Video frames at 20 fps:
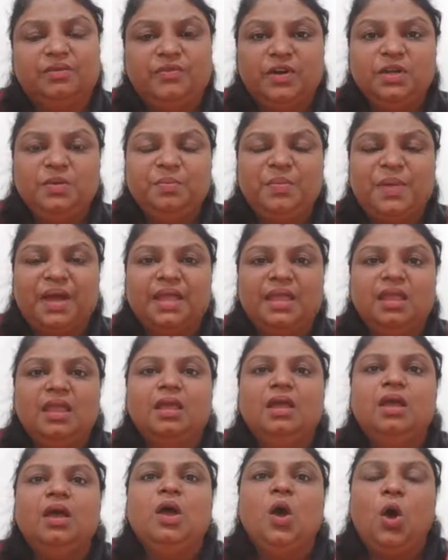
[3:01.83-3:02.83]
governed
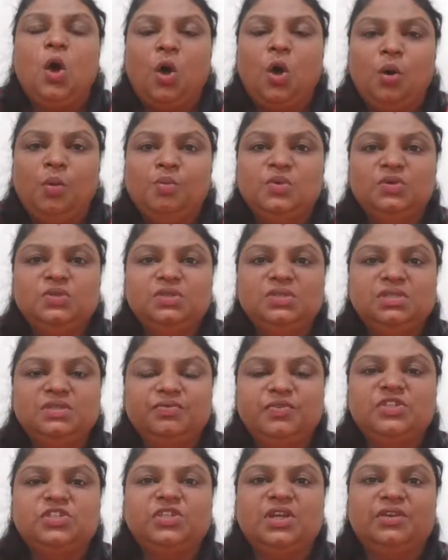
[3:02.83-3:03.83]
by
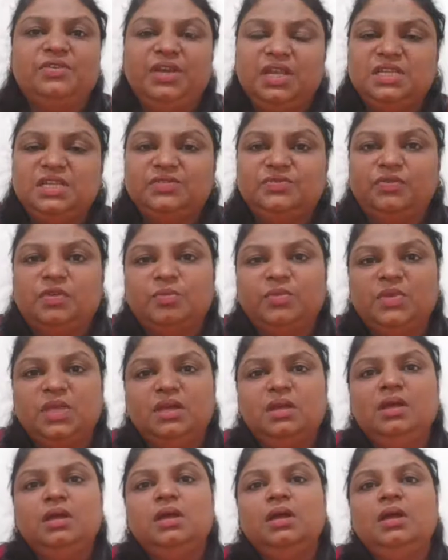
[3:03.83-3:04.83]
hormones which are released from
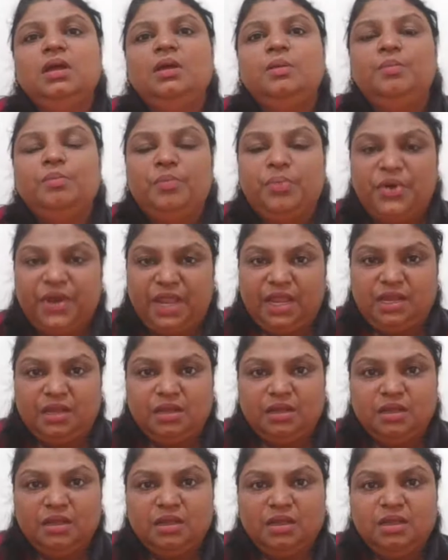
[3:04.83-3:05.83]
the
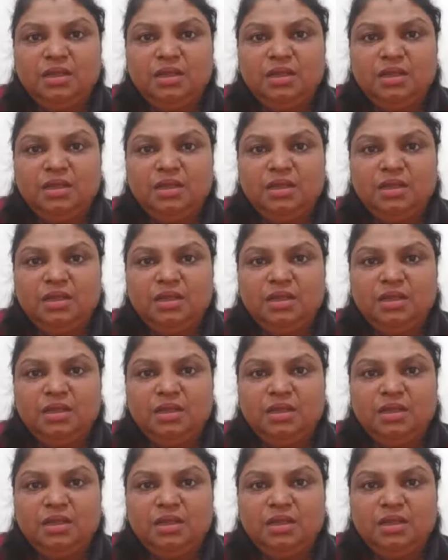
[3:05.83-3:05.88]
brain.